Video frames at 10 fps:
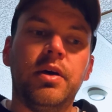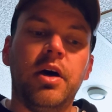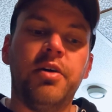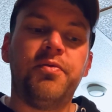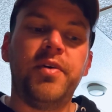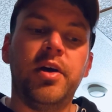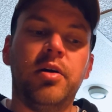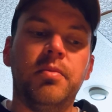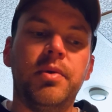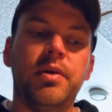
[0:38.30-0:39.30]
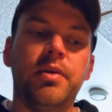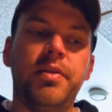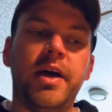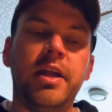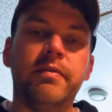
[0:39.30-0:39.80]
a film
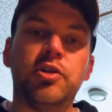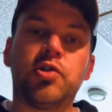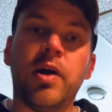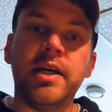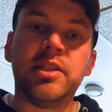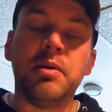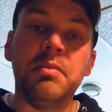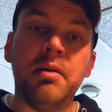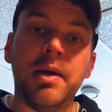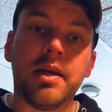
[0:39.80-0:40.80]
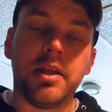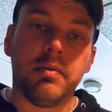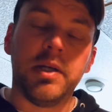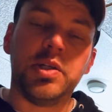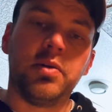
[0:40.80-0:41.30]
that even tries to mimic the
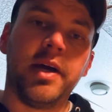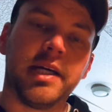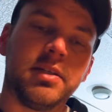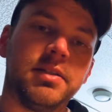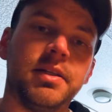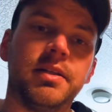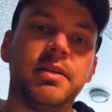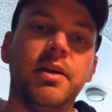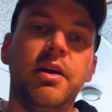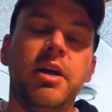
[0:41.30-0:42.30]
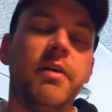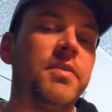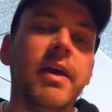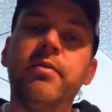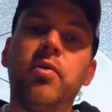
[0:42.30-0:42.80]
original Exorcist. If
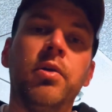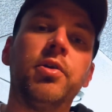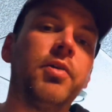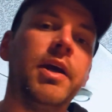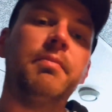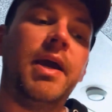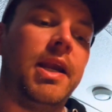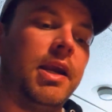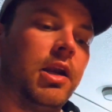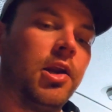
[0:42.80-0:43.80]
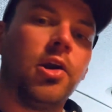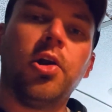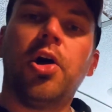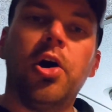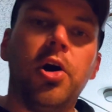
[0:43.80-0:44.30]
David Gordon Green made it a little
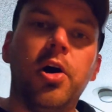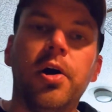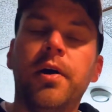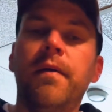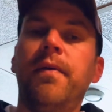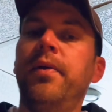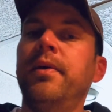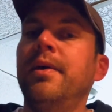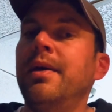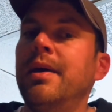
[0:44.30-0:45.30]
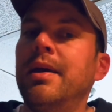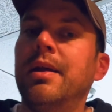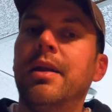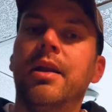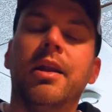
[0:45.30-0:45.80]
long,
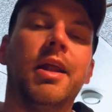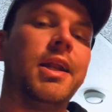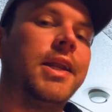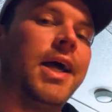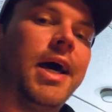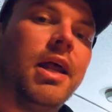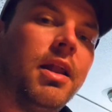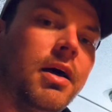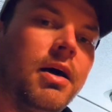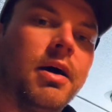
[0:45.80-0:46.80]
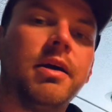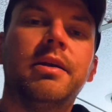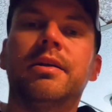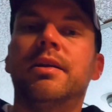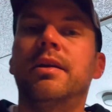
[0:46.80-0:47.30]
a lot of dialogue,
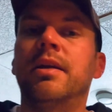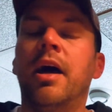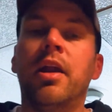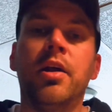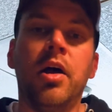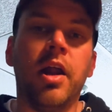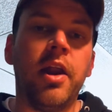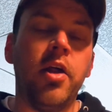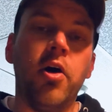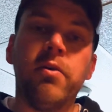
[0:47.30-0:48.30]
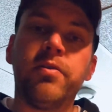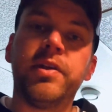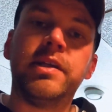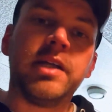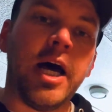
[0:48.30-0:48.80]
not a lot of
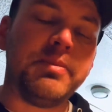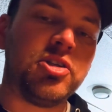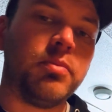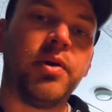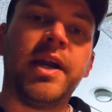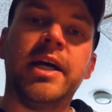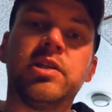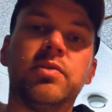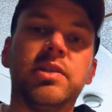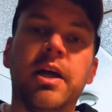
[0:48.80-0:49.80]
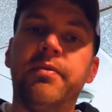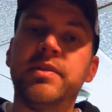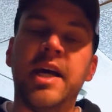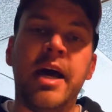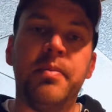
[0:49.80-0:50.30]
over-the-top supernatural stuff is
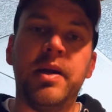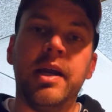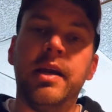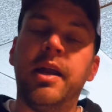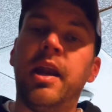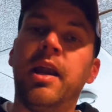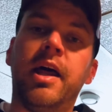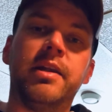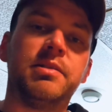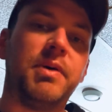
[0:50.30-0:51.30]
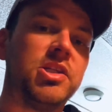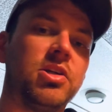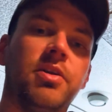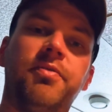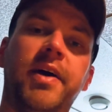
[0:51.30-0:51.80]
happening, not a lot of
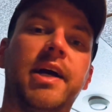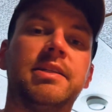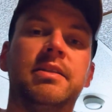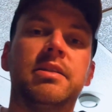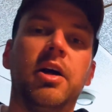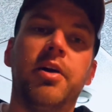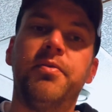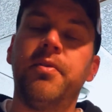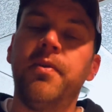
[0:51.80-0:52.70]
special effects and stuff,